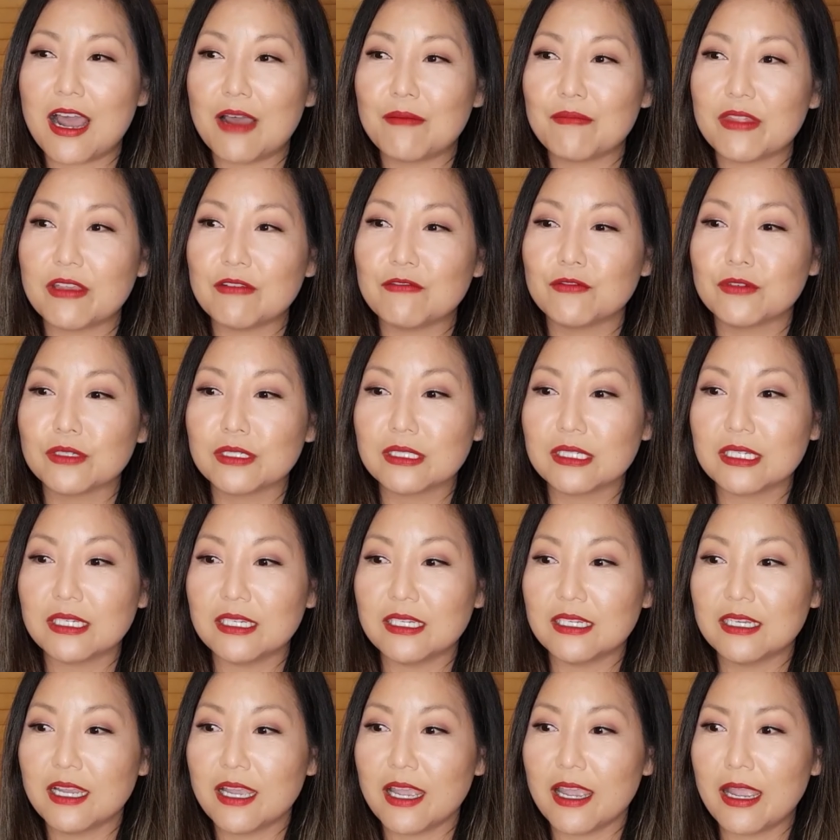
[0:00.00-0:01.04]
um, they've
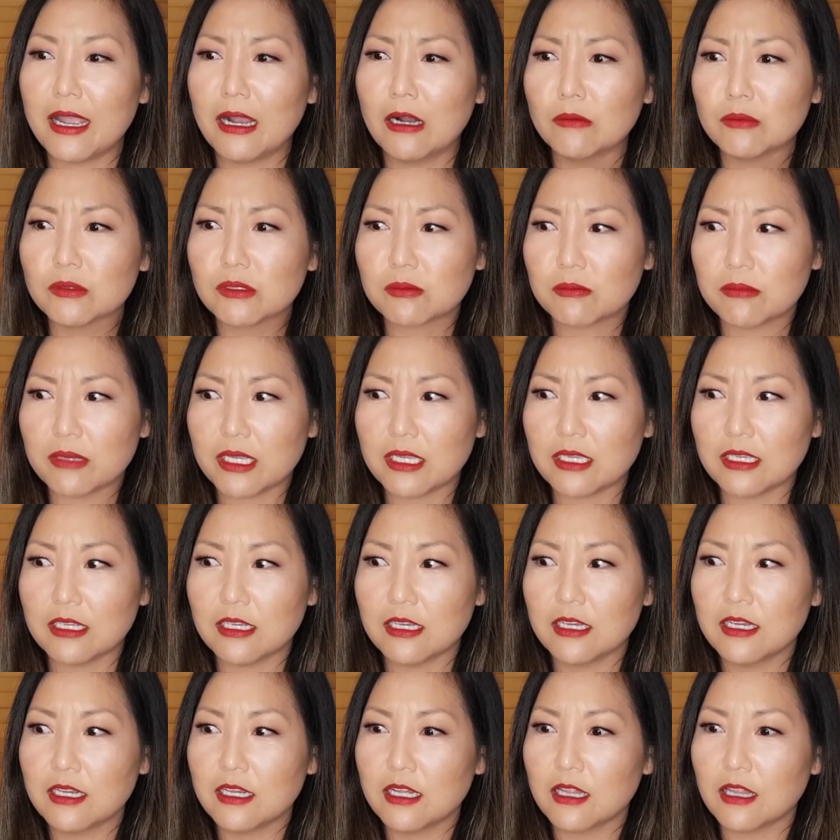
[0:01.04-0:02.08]
really helped
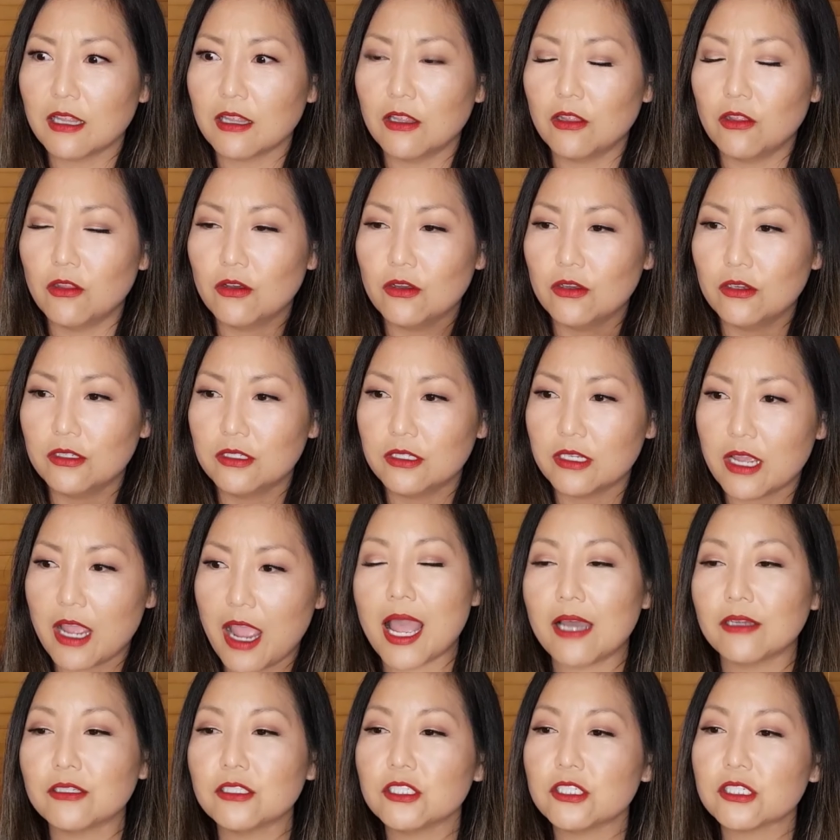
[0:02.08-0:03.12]
me learn
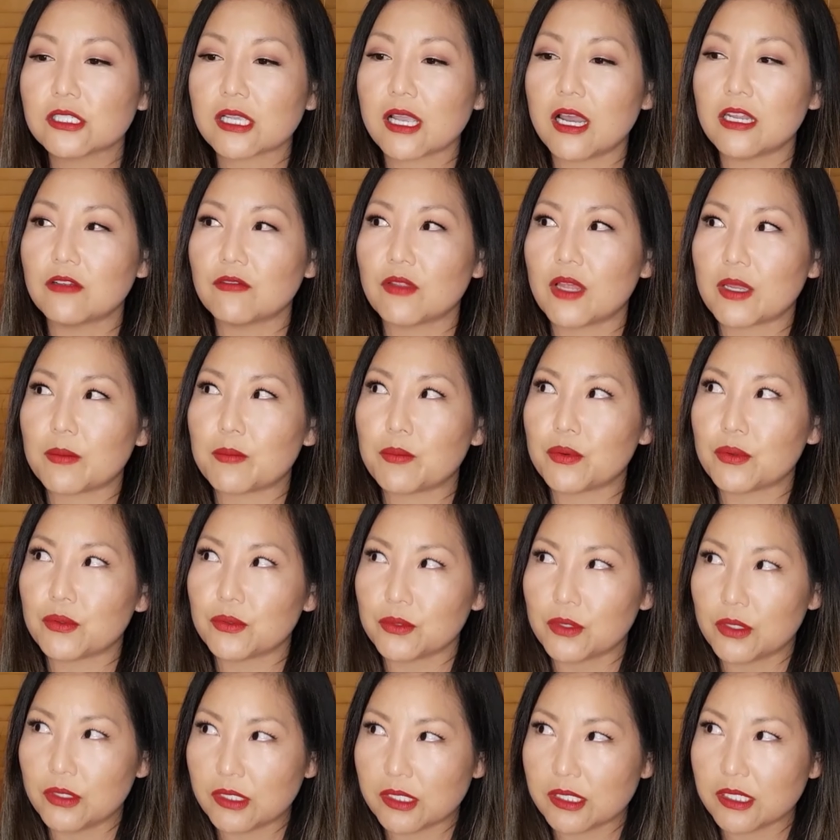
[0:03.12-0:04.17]
how to just kind of like
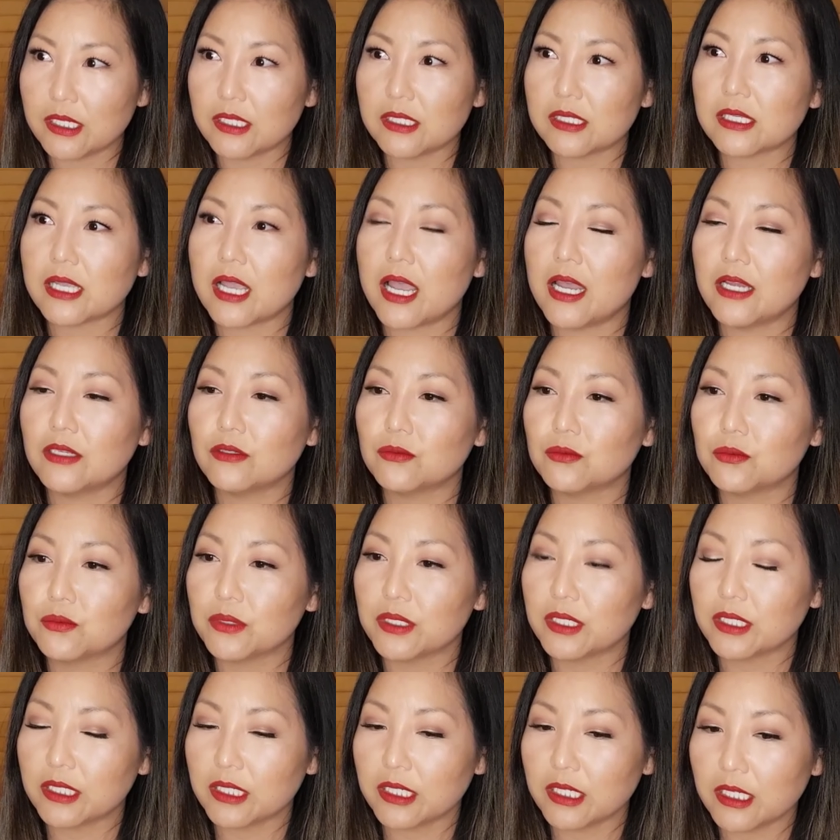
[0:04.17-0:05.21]
process and
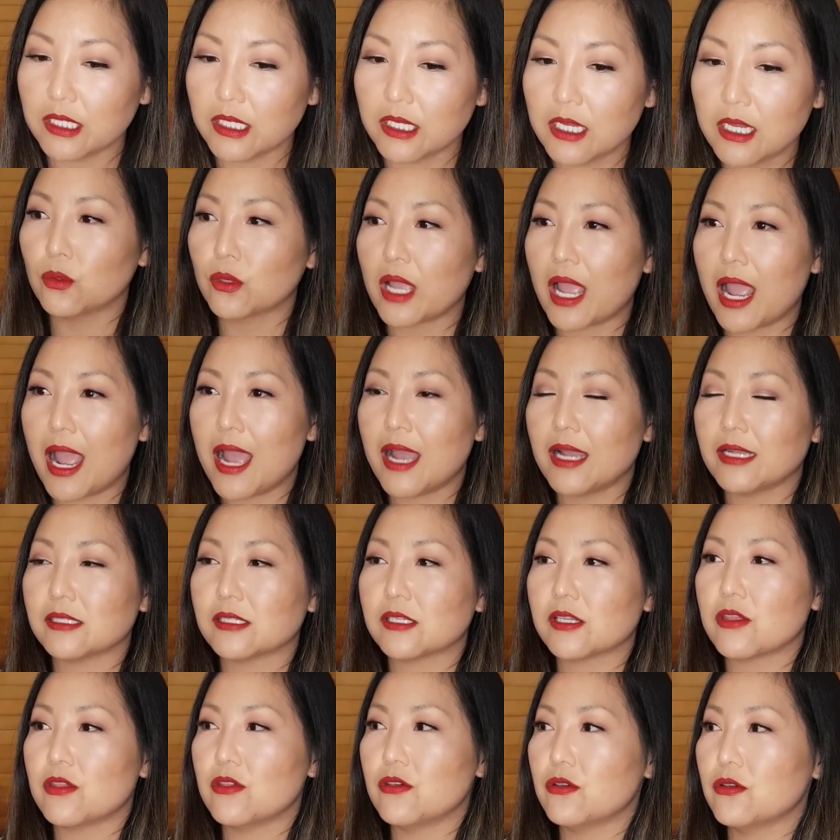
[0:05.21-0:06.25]
really look
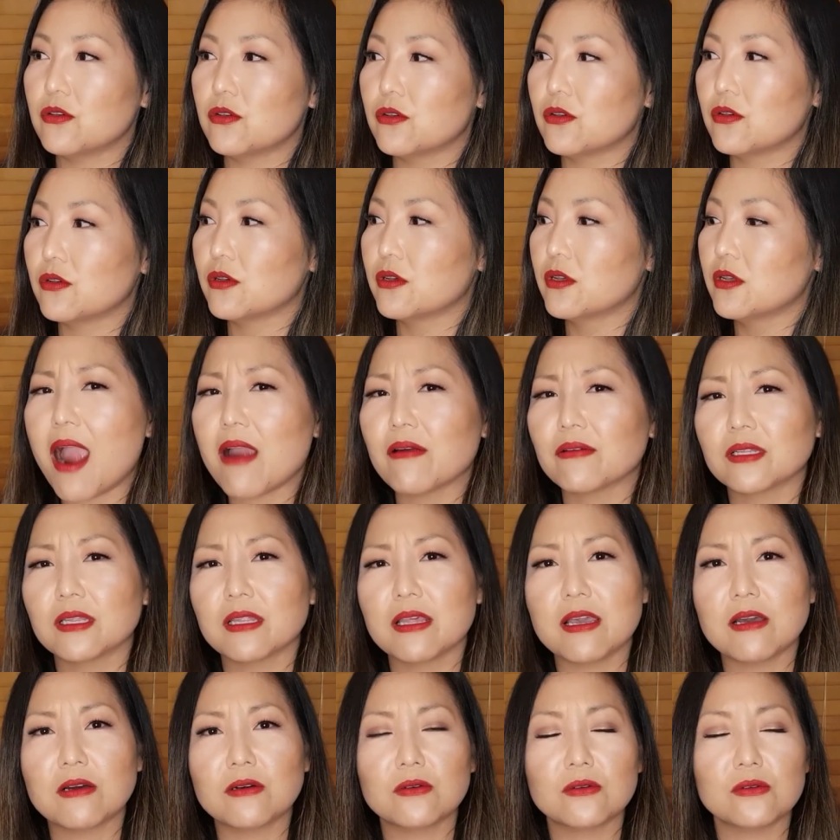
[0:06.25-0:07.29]
at the
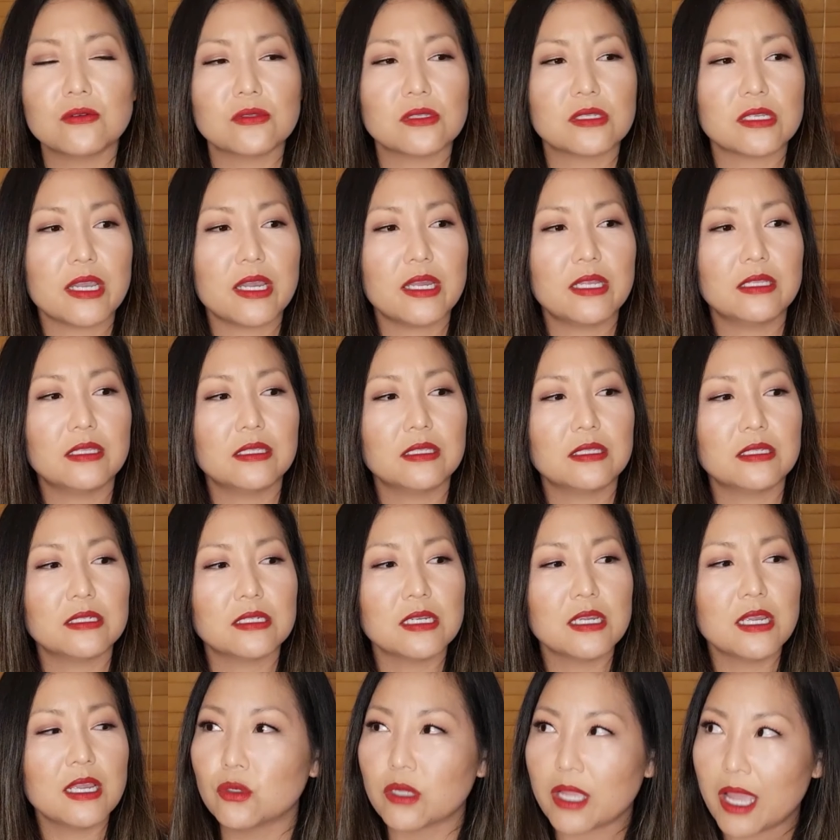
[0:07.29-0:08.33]
parallels and
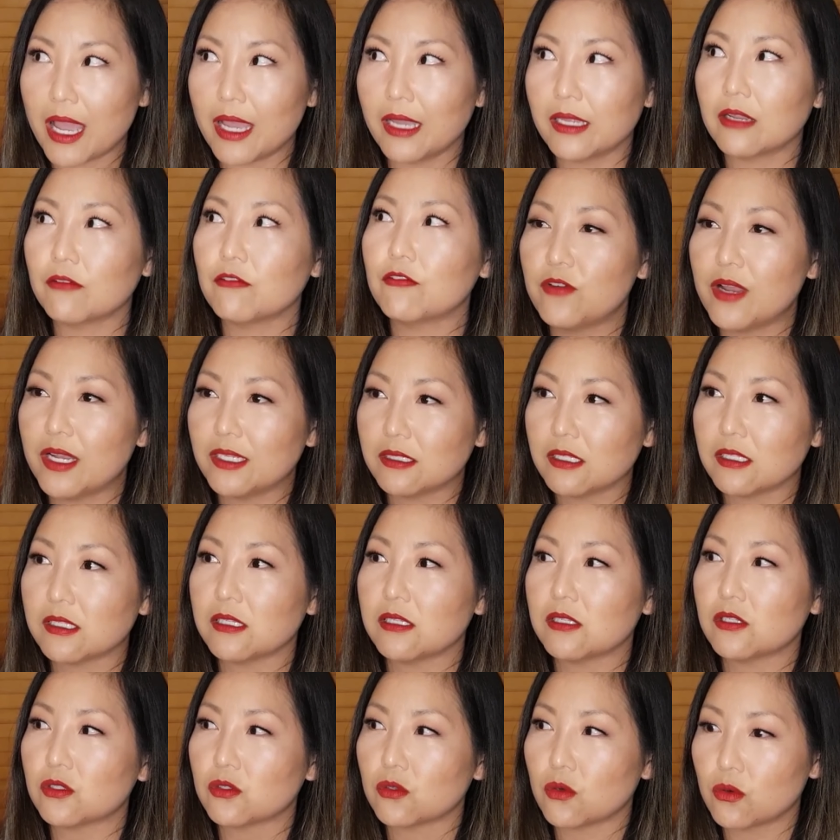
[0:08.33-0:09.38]
look at
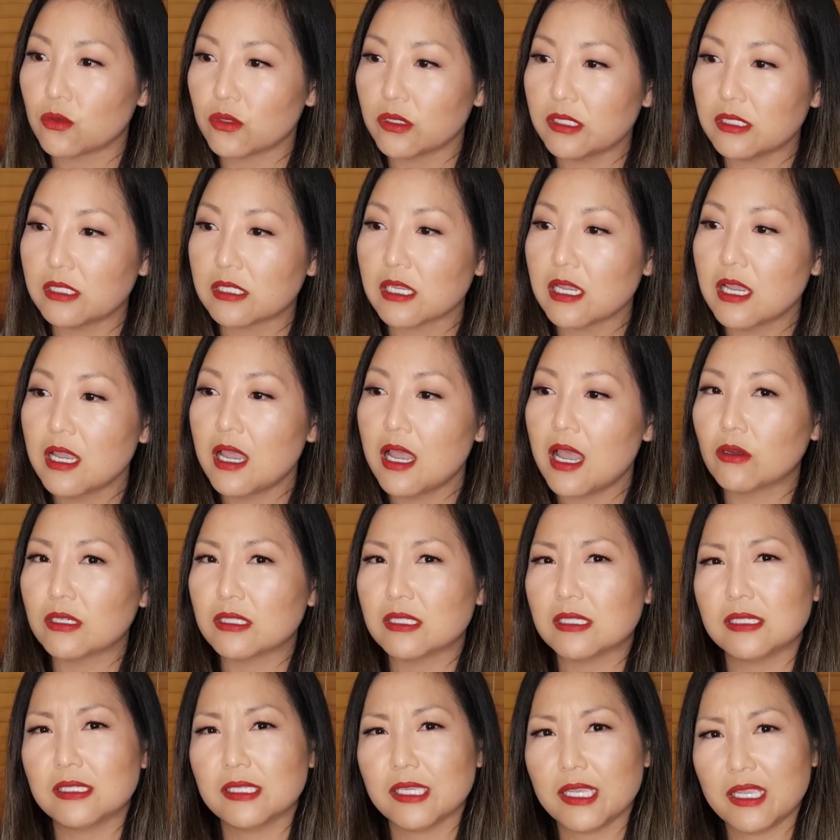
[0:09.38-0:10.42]
fantasy stories on
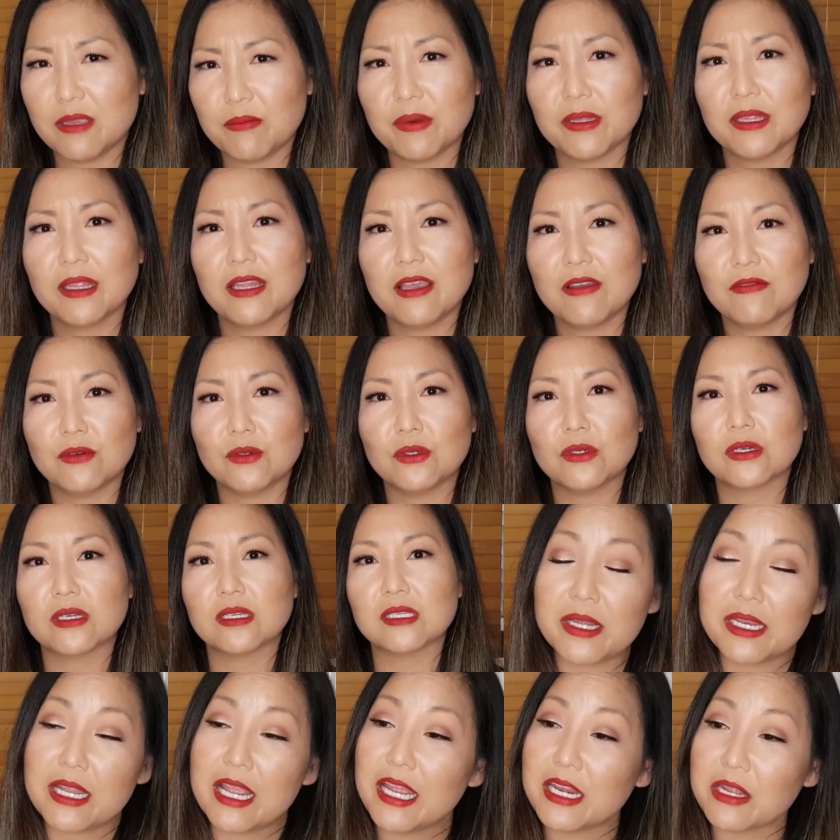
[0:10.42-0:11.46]
a deeper level.
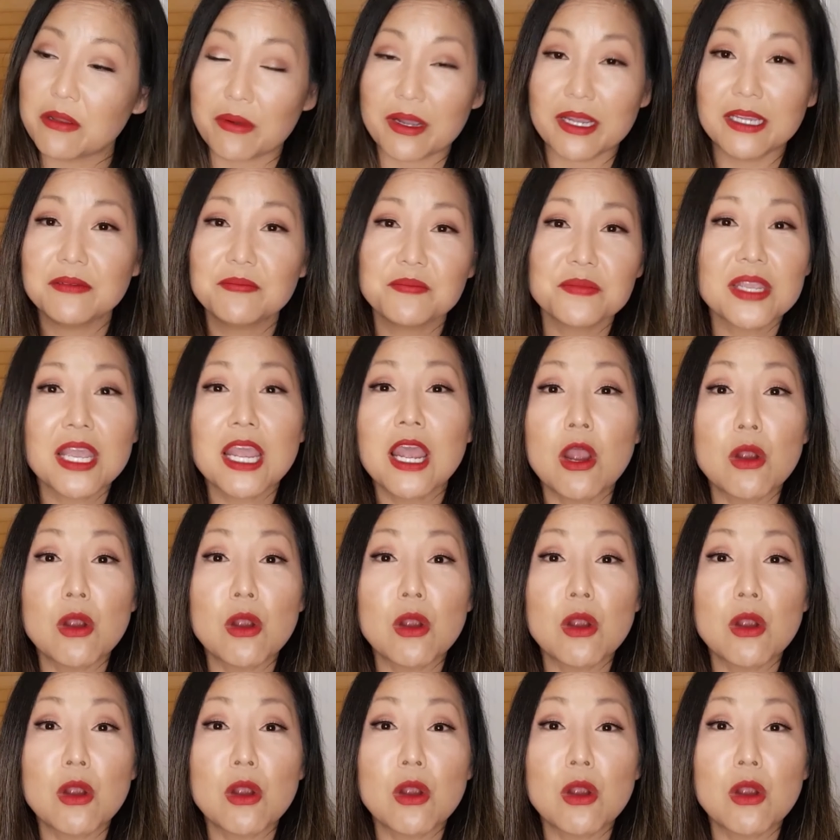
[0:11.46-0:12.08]
But anyway,